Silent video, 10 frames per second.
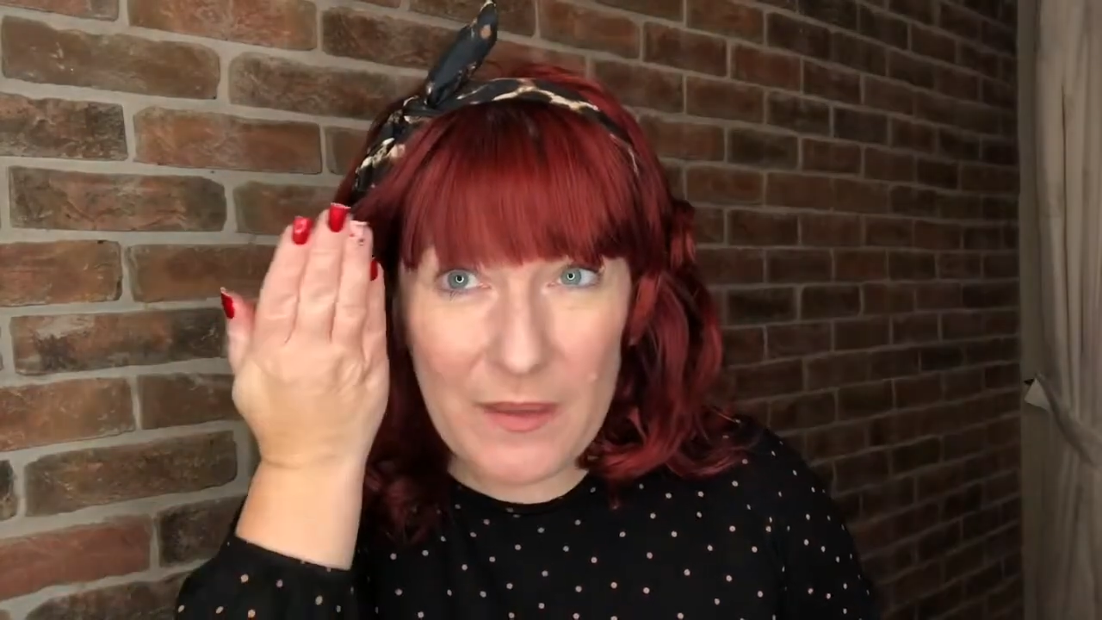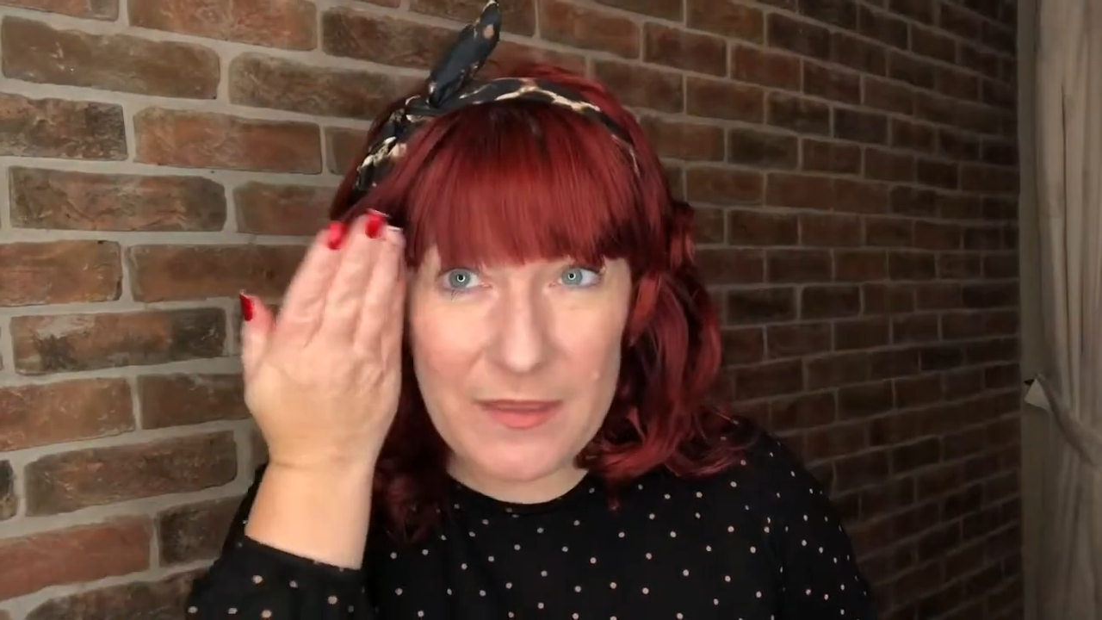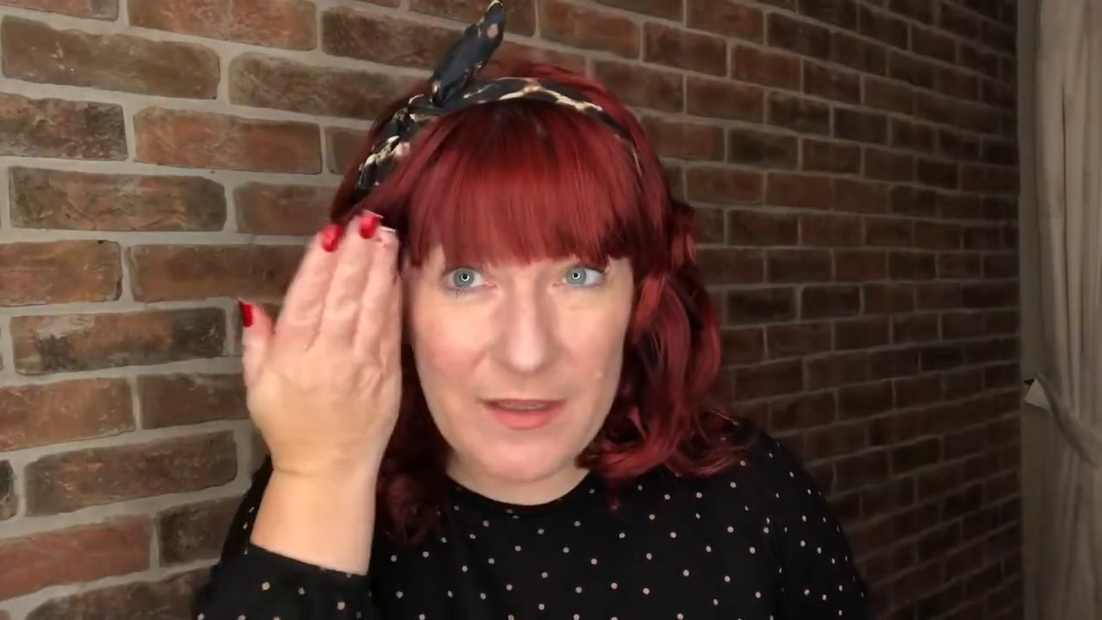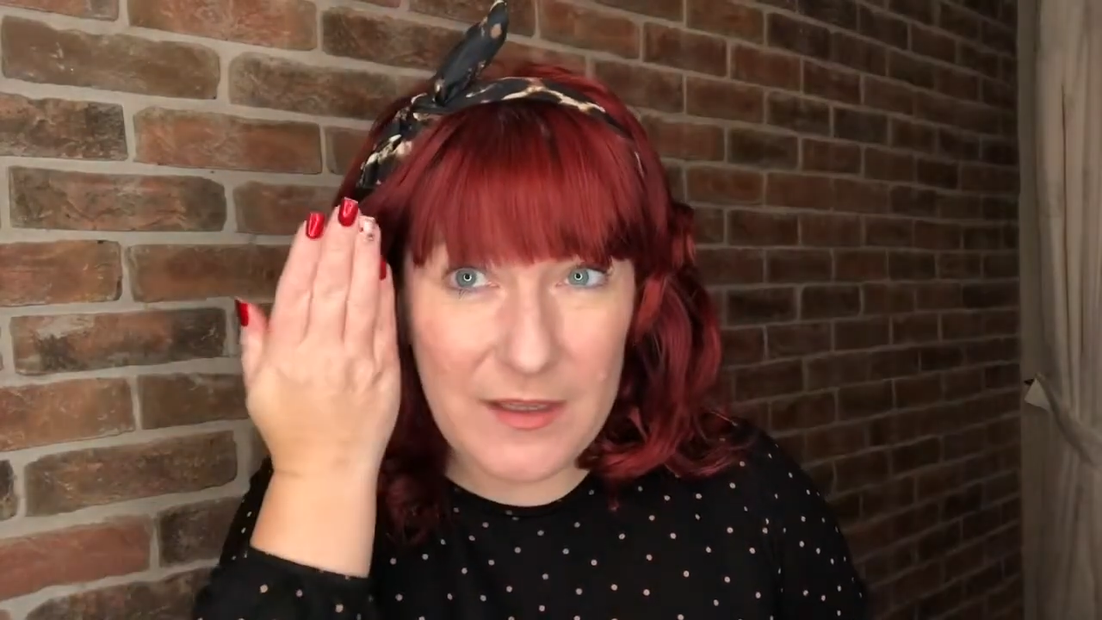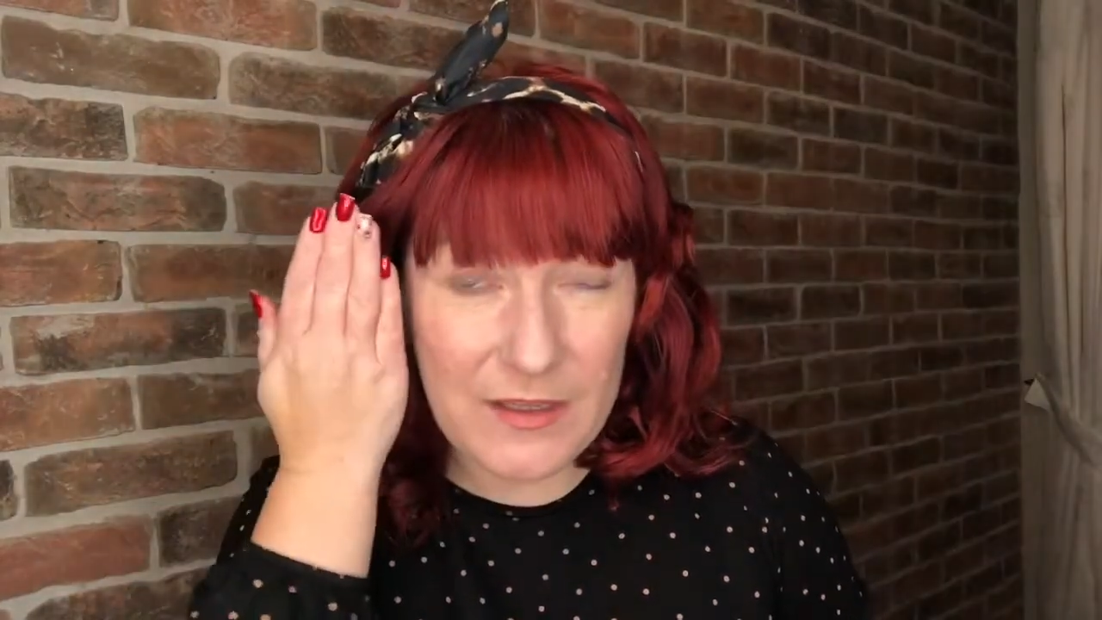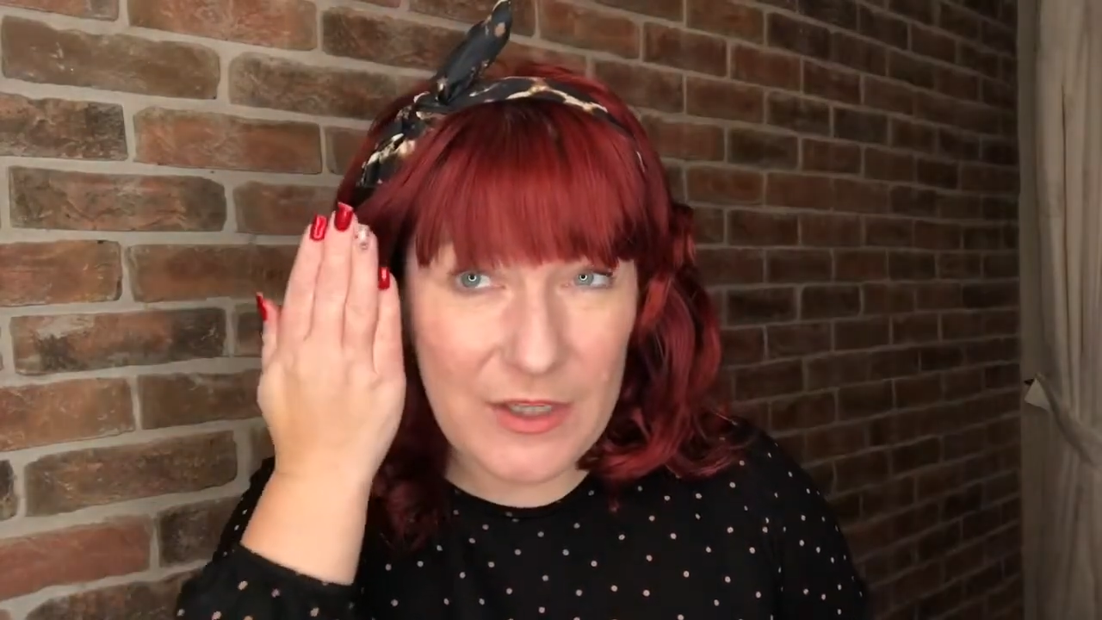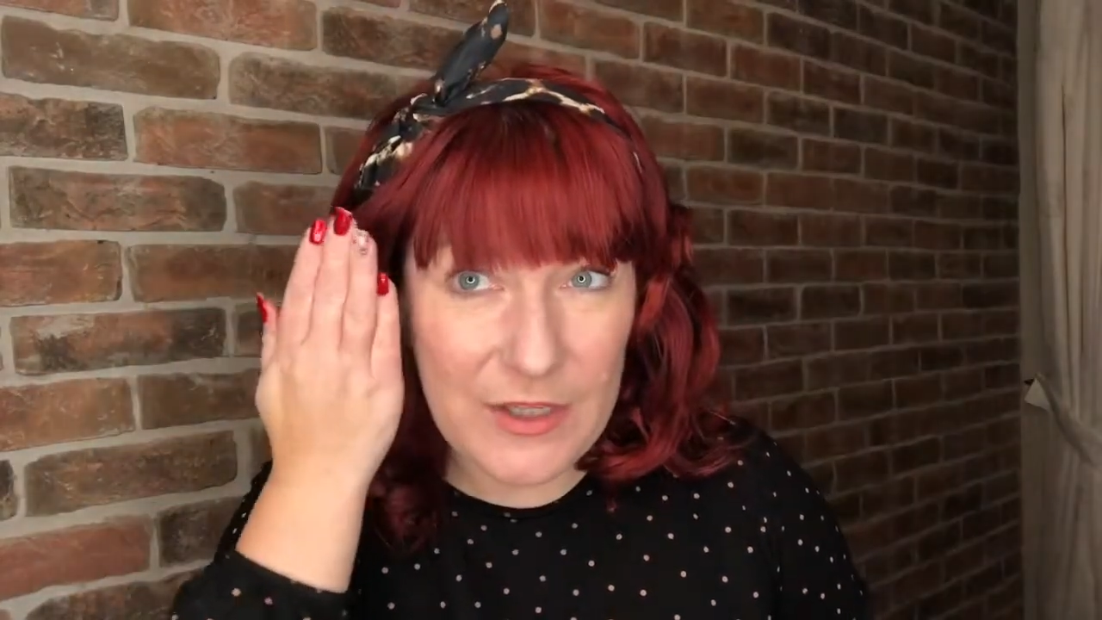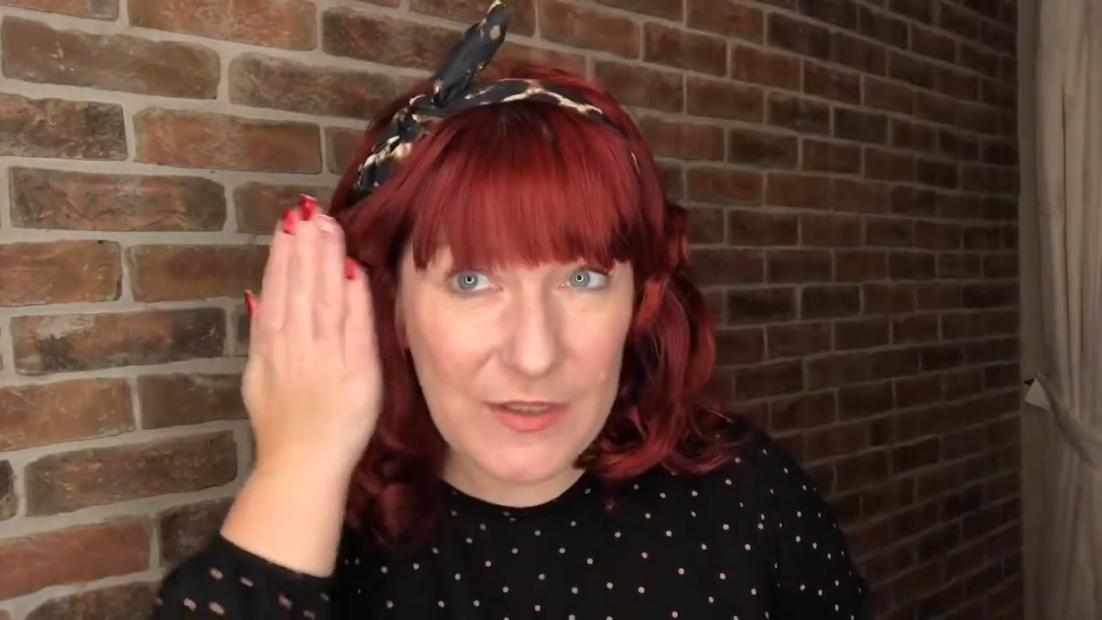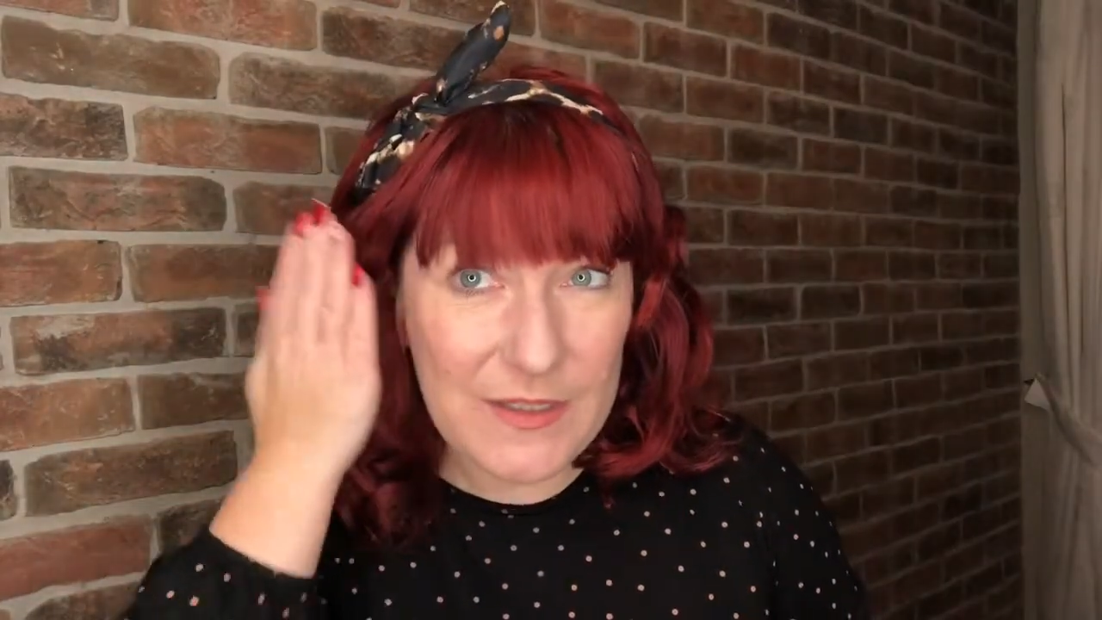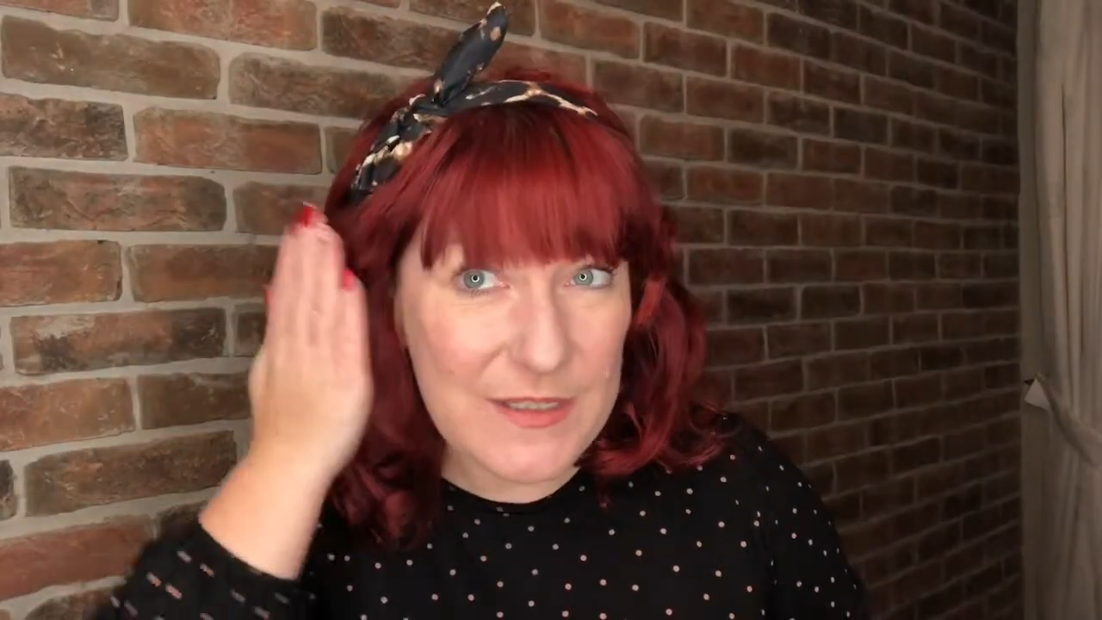the
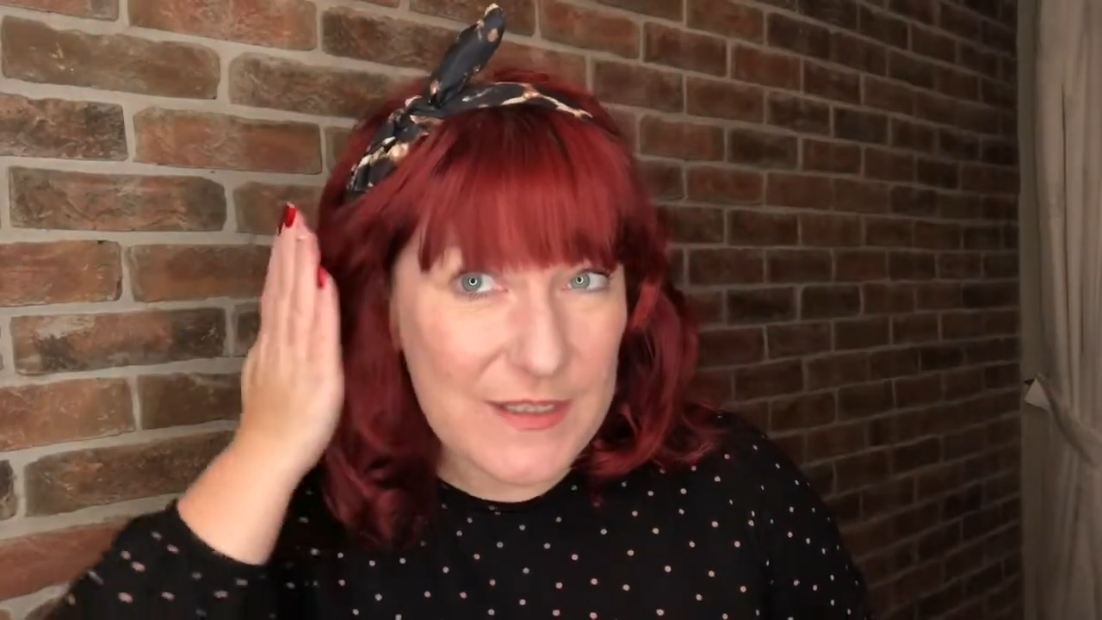curlers